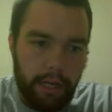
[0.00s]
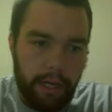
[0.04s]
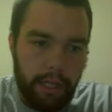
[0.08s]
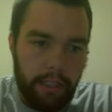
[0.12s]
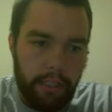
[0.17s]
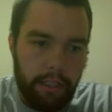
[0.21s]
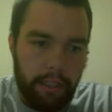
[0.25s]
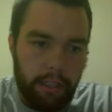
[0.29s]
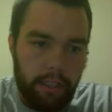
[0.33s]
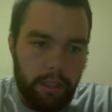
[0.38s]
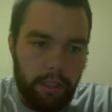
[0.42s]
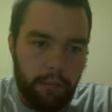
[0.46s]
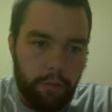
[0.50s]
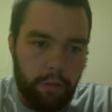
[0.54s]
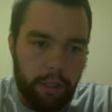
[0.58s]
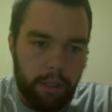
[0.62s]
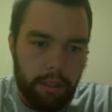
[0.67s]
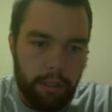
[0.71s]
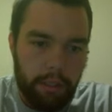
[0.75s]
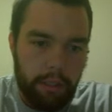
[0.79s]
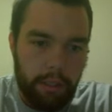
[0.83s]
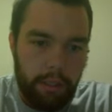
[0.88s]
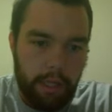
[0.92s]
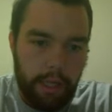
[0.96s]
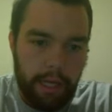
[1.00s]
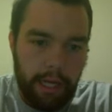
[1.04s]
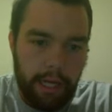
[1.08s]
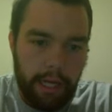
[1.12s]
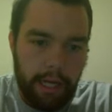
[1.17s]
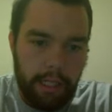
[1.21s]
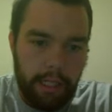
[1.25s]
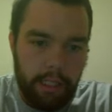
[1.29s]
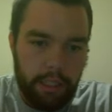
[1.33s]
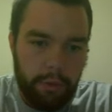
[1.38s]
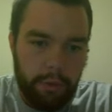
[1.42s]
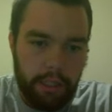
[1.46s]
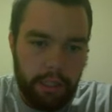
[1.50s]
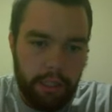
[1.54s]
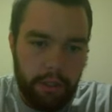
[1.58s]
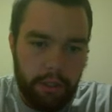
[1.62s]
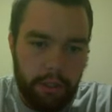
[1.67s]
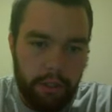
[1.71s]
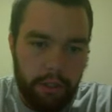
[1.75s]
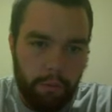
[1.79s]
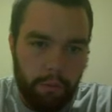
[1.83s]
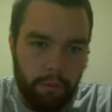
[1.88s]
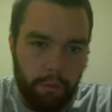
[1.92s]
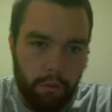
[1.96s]
the Amoonguss and actually switch out
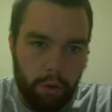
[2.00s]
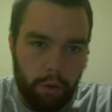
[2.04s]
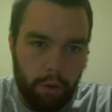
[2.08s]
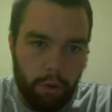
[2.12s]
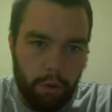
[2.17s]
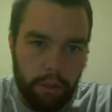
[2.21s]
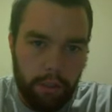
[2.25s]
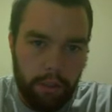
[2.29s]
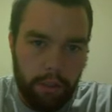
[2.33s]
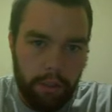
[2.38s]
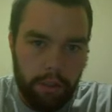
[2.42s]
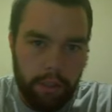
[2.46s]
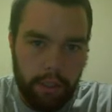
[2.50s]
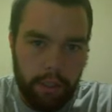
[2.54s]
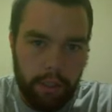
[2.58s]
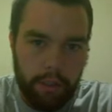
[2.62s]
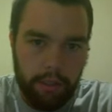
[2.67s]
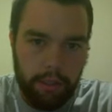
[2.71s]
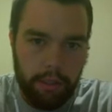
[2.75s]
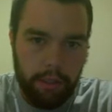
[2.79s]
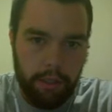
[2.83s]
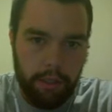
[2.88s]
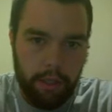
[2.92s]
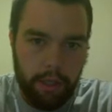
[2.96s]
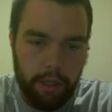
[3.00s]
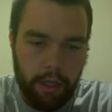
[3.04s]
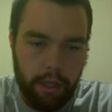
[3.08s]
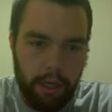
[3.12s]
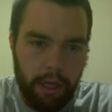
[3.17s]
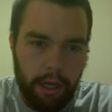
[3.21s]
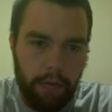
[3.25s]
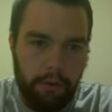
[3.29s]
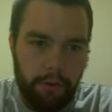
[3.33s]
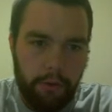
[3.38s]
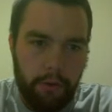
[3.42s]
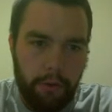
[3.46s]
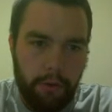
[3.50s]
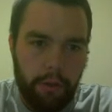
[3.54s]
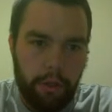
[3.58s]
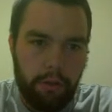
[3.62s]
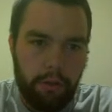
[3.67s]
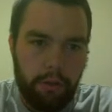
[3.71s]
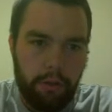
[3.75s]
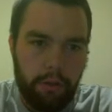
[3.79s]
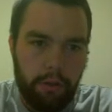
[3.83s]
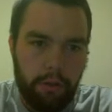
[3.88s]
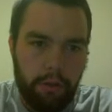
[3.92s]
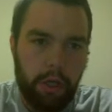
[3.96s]
into Aurorus, because I really don't want to
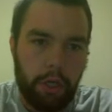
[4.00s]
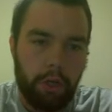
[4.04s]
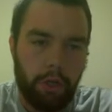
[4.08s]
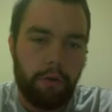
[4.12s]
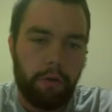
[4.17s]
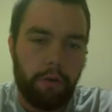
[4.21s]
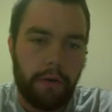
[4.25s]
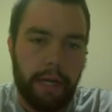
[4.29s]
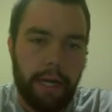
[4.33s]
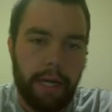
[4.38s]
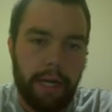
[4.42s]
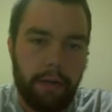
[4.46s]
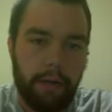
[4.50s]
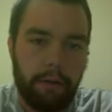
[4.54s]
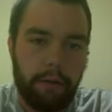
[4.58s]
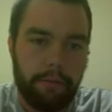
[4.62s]
lose Ludicolo right now.